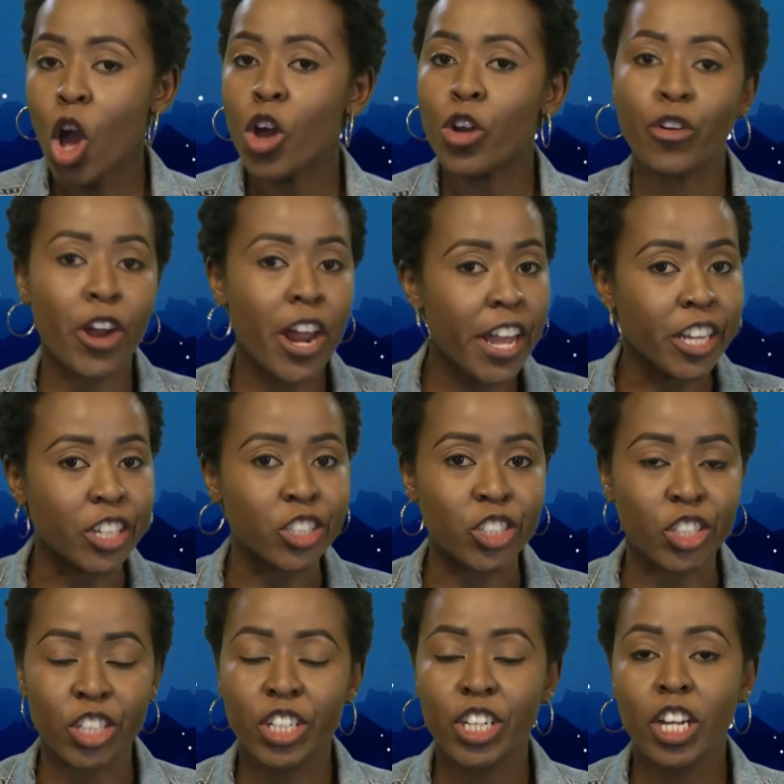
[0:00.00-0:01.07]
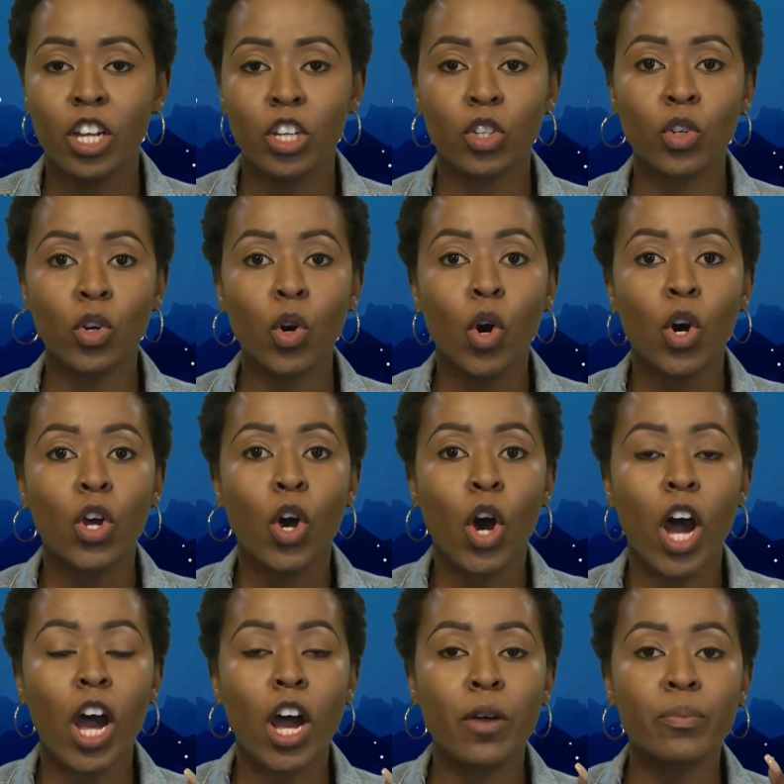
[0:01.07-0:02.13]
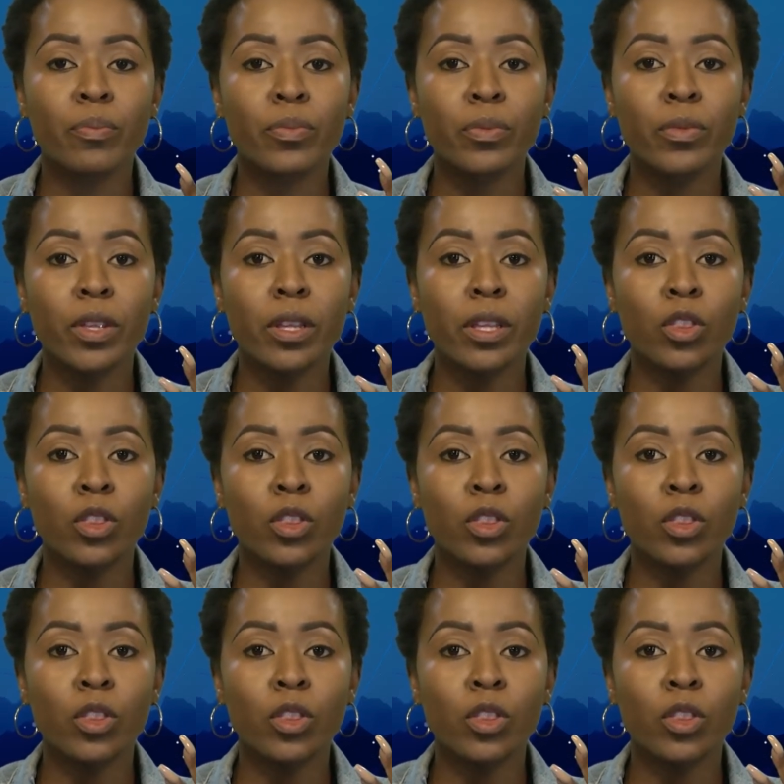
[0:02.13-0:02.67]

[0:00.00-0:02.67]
range, you know, um,